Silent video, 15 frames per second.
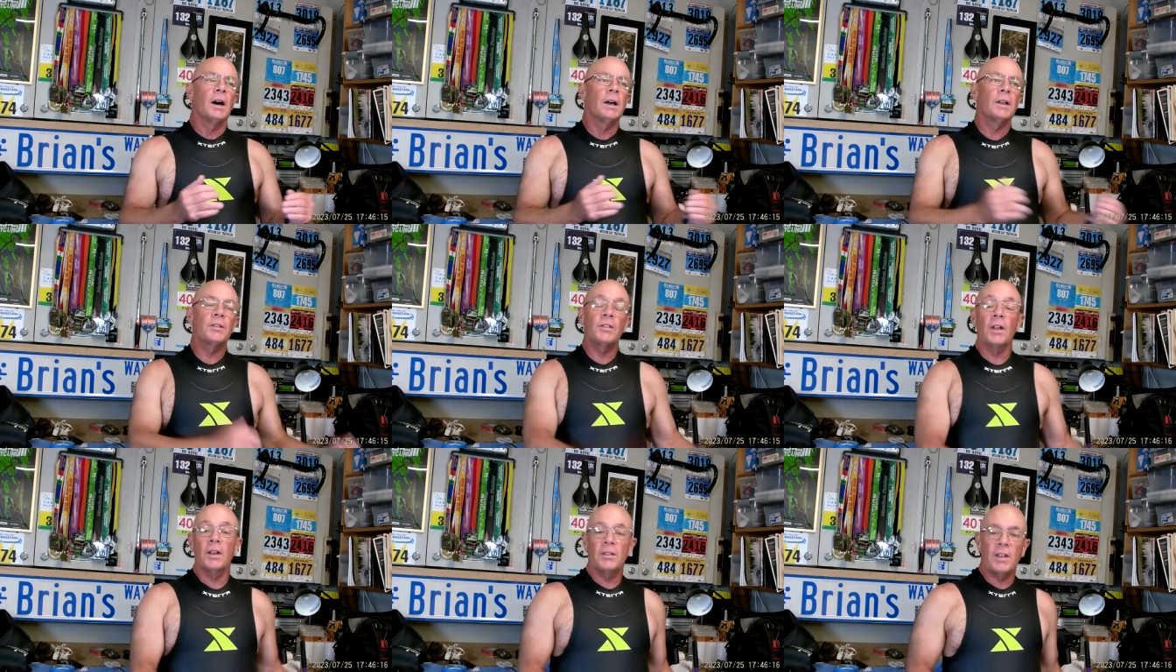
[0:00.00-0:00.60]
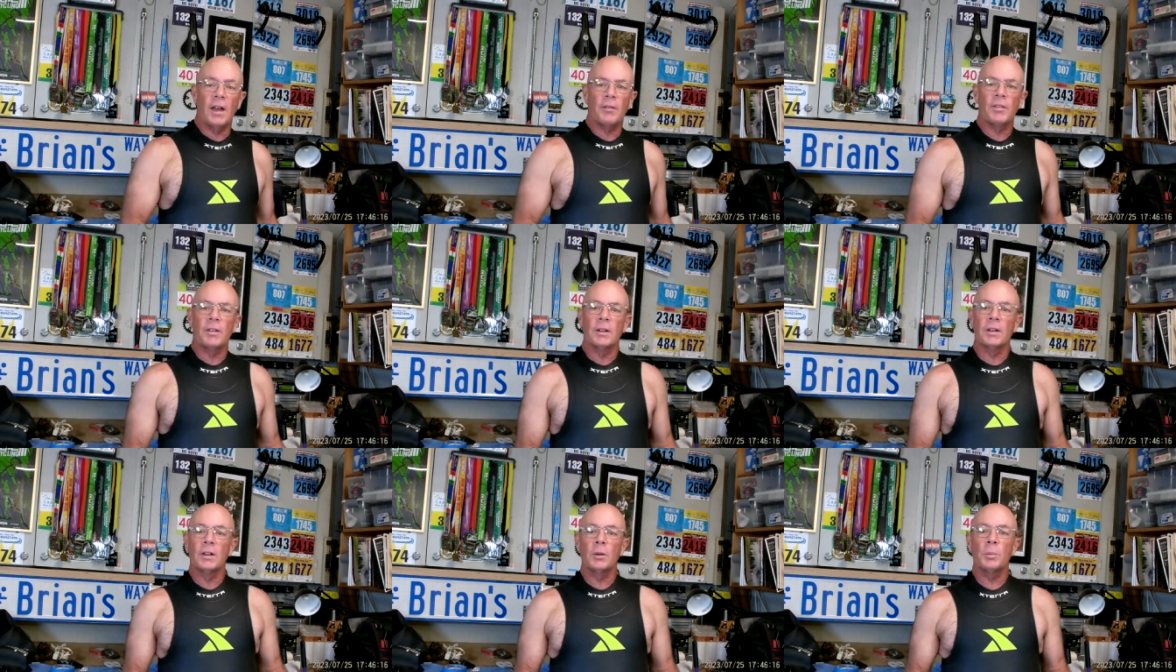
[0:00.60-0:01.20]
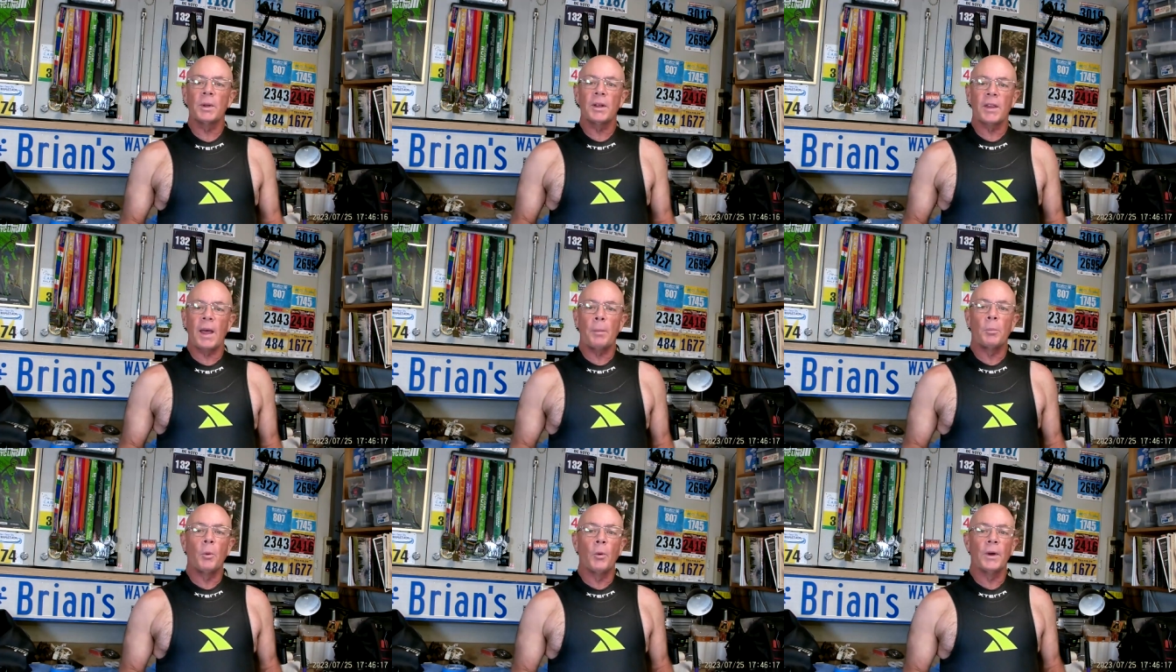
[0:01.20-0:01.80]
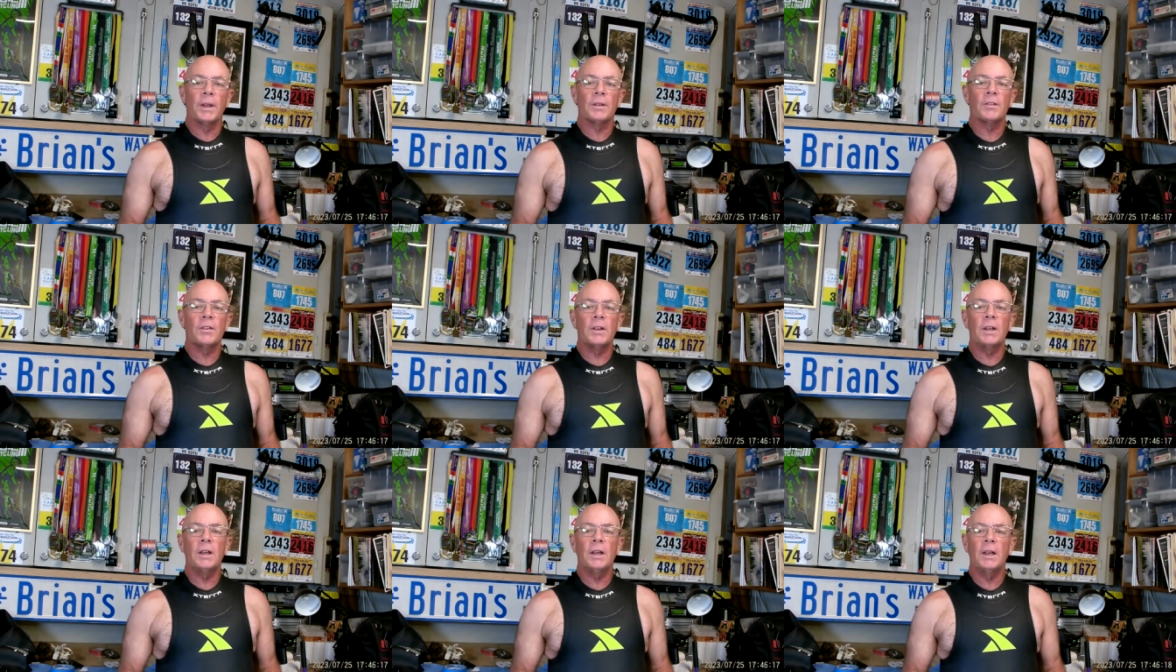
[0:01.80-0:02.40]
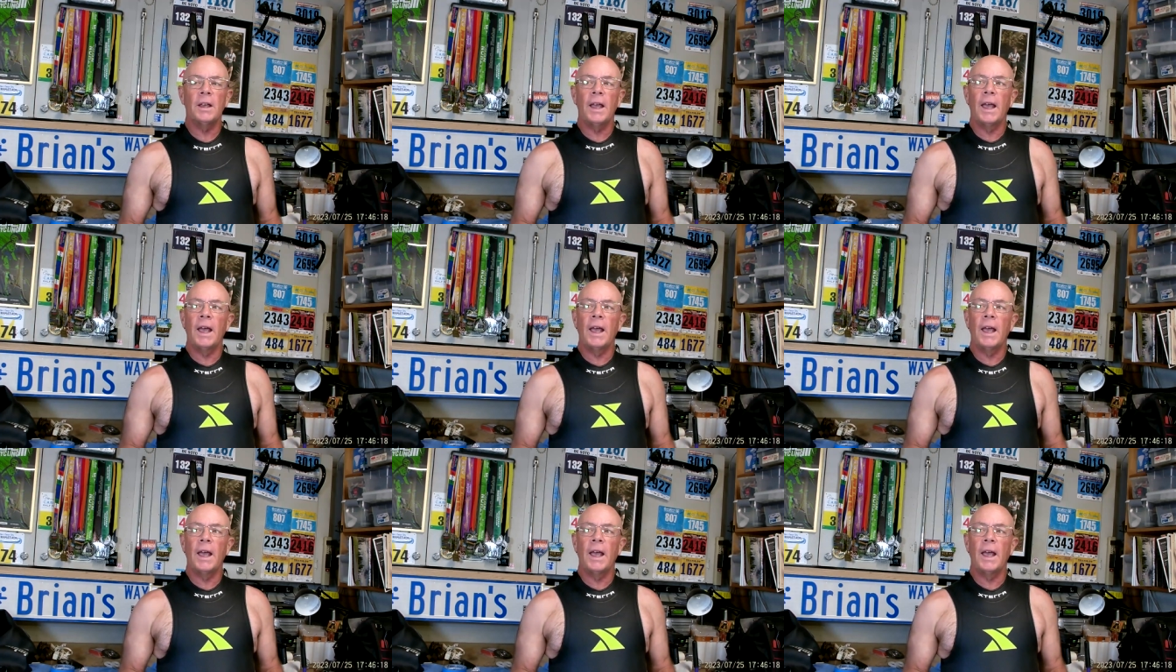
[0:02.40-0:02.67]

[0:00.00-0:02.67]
it's nice to have a little bit of that buoyancy.